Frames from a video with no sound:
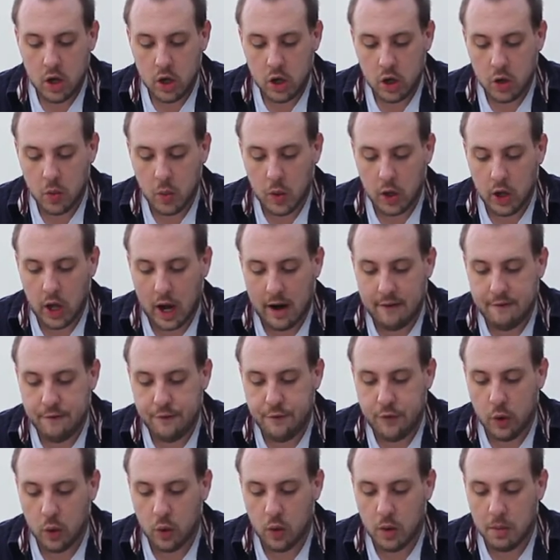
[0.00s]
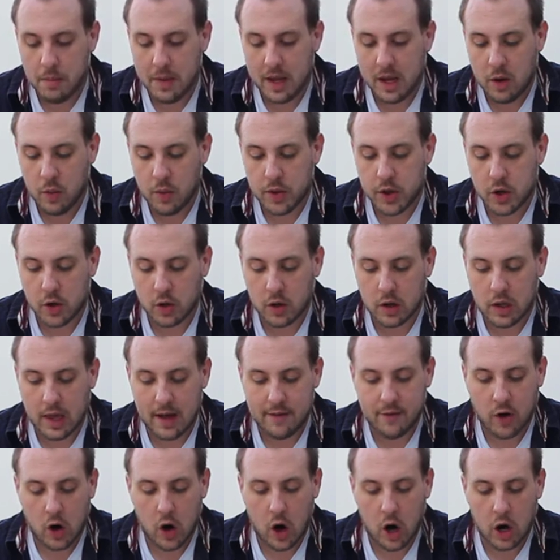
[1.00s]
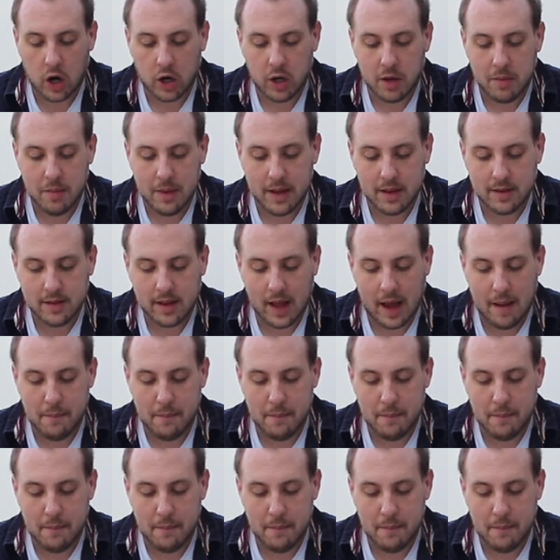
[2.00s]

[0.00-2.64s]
you will not fool me with your clever arguments